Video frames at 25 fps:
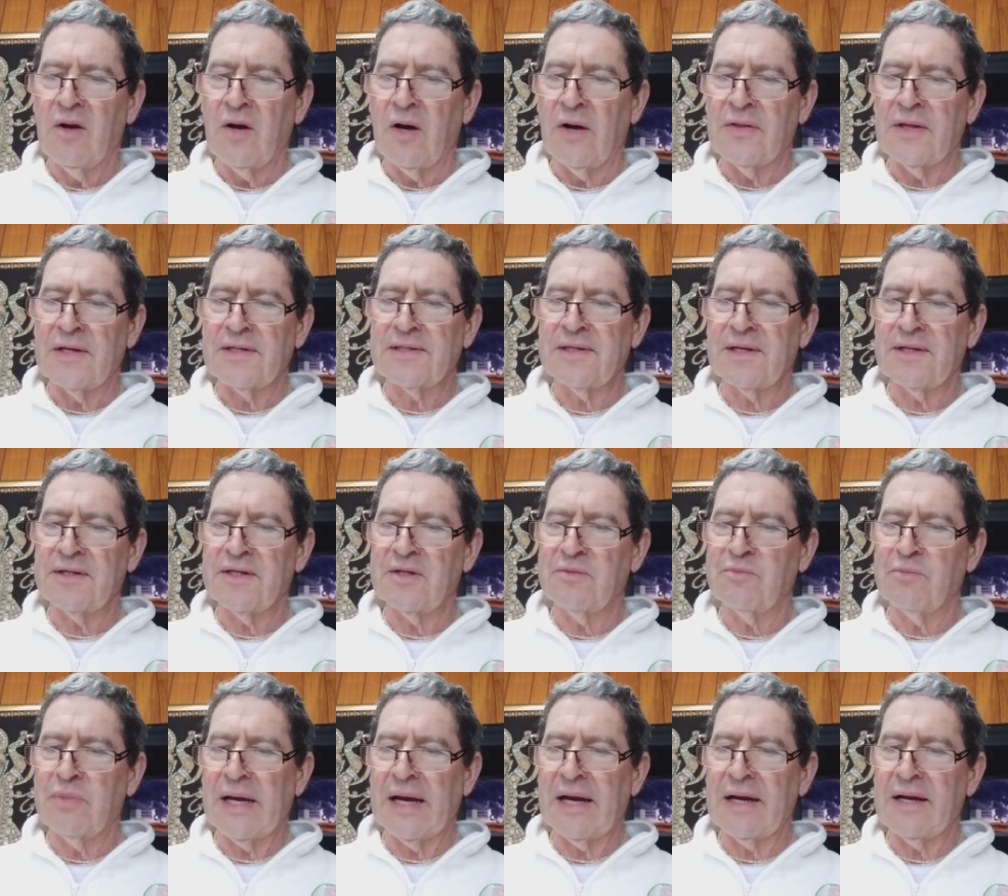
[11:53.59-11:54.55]
On the southern
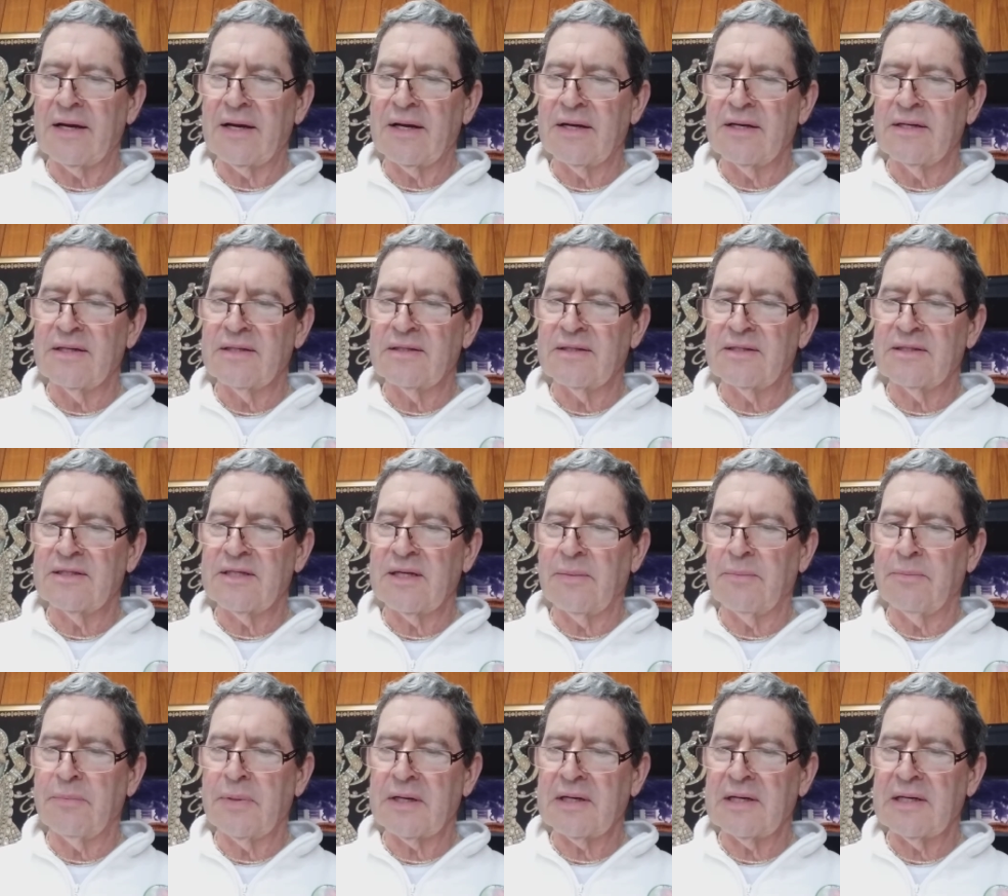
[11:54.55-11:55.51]
bank is
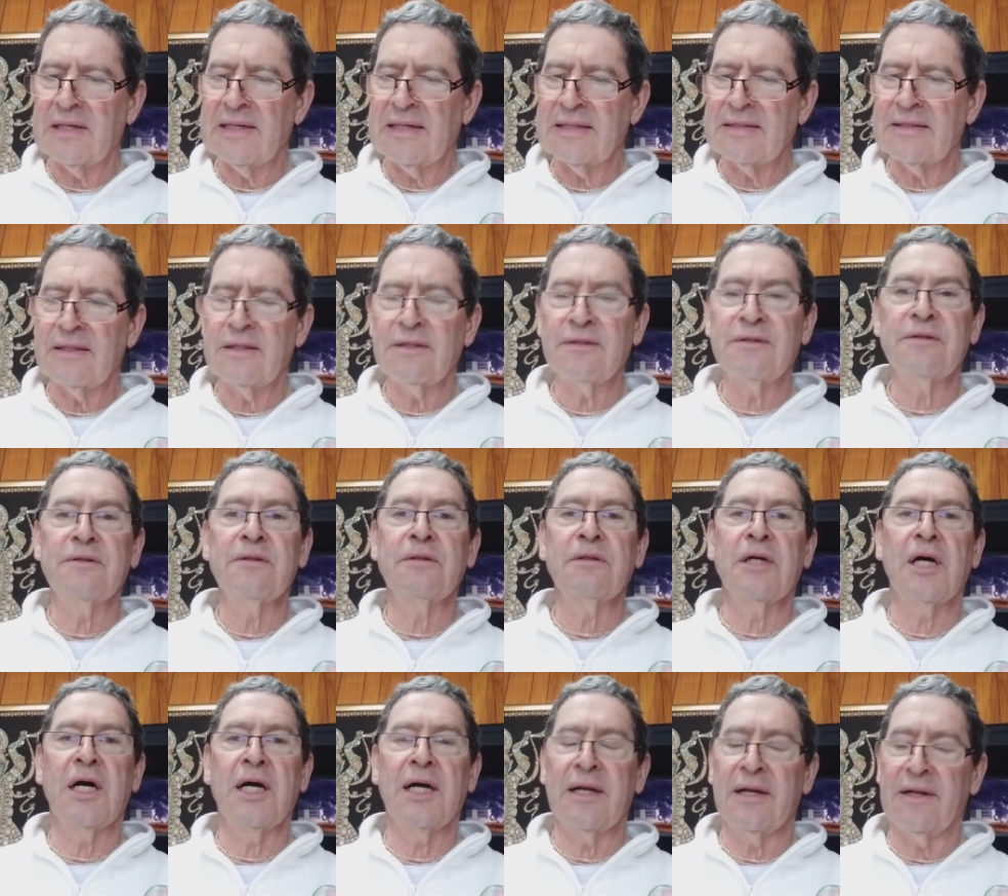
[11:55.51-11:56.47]
Champakalata
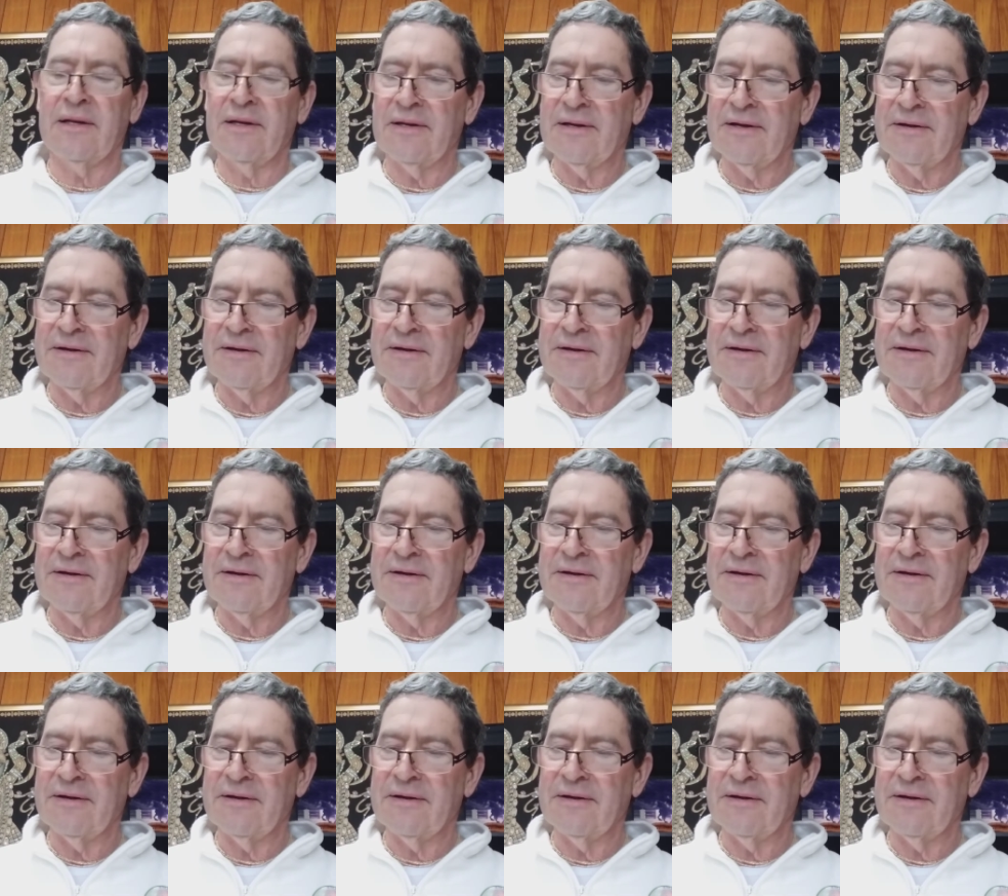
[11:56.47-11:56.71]
Sukhad.